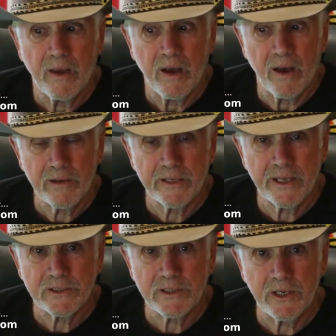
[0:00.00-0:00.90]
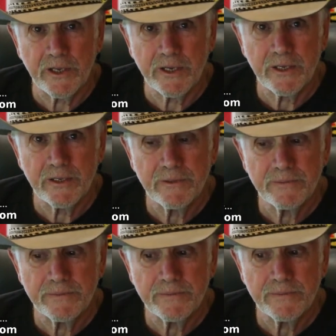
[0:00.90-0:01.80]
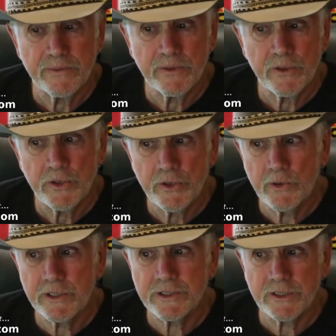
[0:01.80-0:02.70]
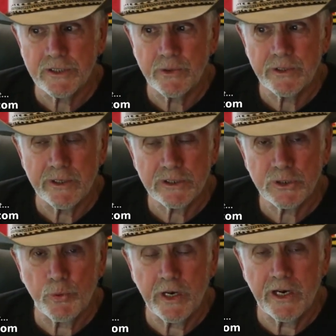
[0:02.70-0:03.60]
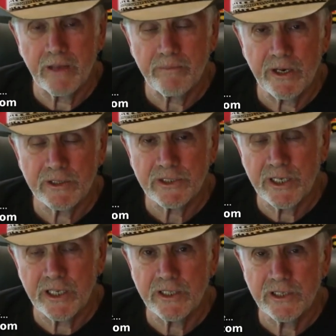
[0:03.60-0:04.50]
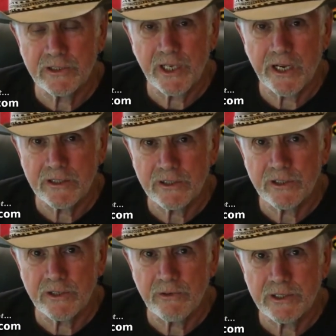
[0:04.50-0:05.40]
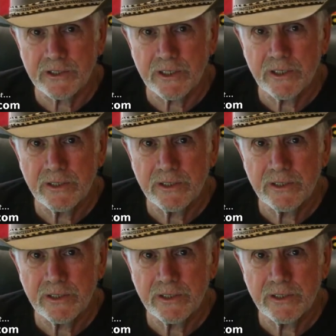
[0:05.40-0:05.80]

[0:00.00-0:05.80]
I'll attach the link. You listen to it. It's 29 minutes and 18 seconds in duration.